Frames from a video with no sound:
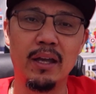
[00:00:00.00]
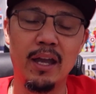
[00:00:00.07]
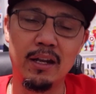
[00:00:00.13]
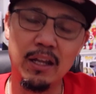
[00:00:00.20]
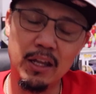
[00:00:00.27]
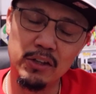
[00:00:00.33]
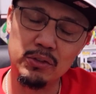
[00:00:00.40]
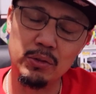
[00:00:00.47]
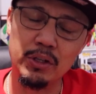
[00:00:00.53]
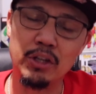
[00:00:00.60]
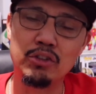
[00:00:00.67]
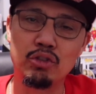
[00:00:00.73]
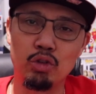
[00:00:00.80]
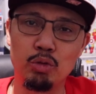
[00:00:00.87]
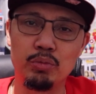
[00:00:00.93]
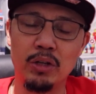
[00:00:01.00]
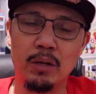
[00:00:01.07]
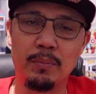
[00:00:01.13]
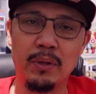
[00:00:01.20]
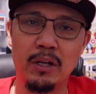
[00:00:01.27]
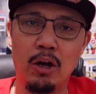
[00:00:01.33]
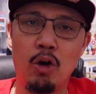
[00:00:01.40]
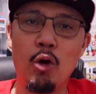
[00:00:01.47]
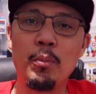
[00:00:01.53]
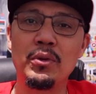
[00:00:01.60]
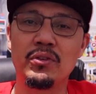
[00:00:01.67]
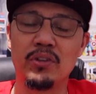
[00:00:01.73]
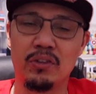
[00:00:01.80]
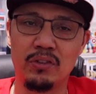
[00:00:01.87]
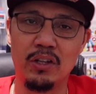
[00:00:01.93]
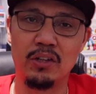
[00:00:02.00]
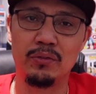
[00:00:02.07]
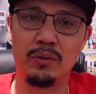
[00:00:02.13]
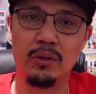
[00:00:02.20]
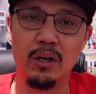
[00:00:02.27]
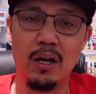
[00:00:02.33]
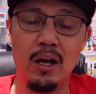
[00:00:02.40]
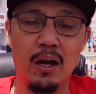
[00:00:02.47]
And he is going to get scooped up. And I hope he's successful.